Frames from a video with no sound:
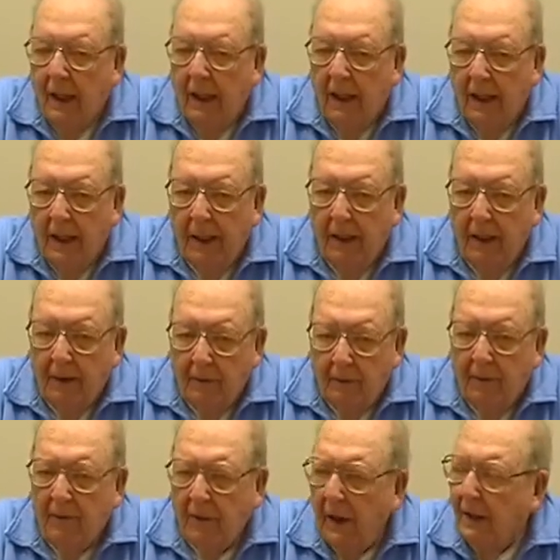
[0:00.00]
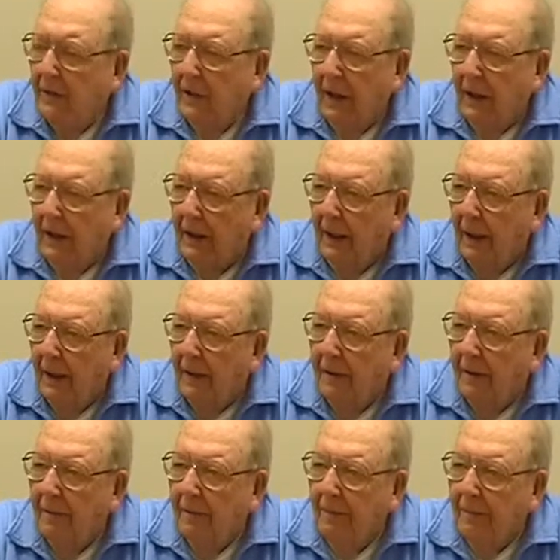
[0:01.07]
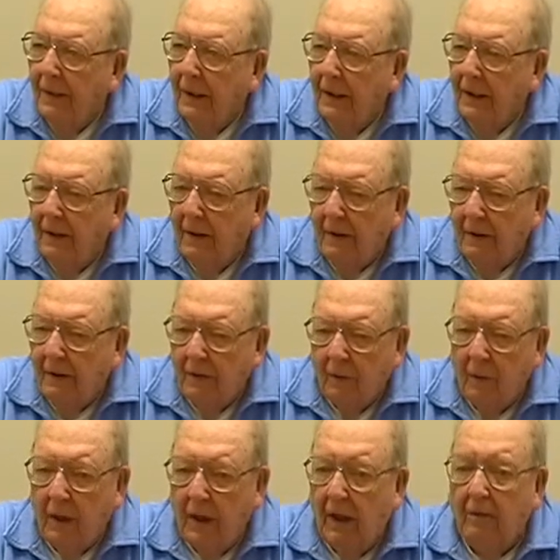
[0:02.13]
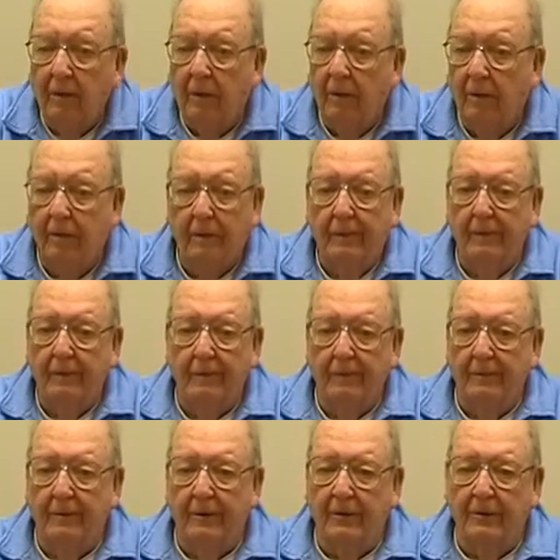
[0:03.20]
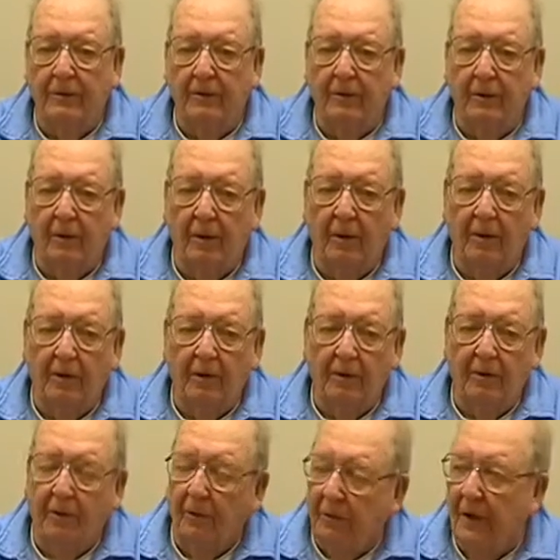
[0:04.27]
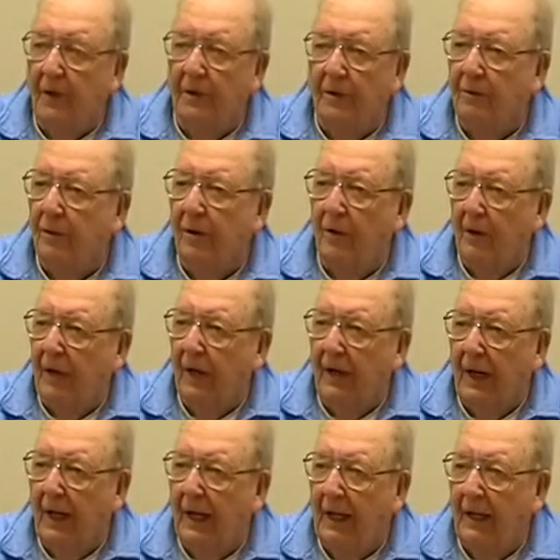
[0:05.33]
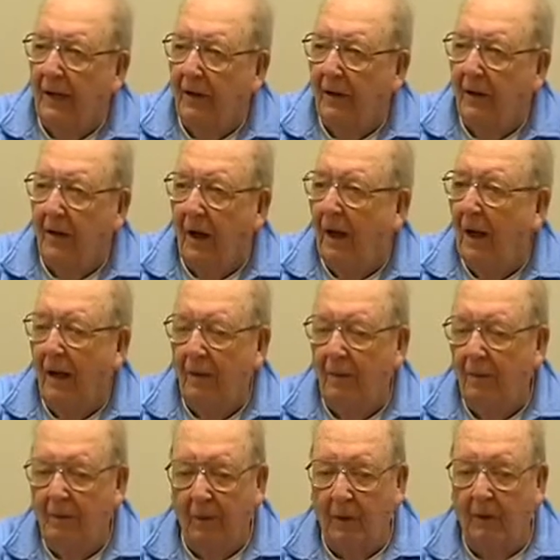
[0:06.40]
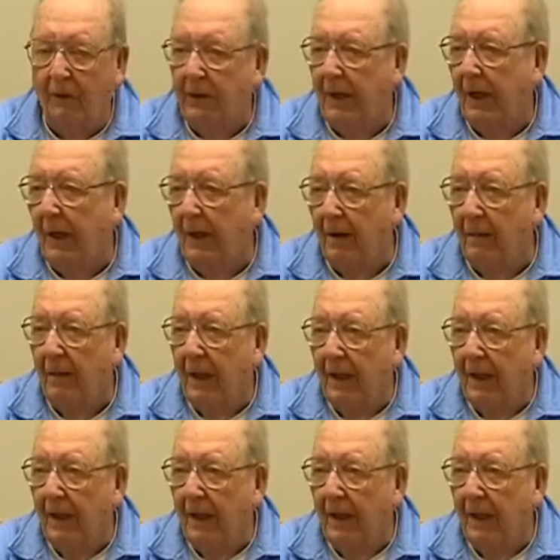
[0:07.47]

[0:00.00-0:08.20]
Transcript: And uh, things like that. Uh, whatever was the, the civilians were looking at at the time, we would get them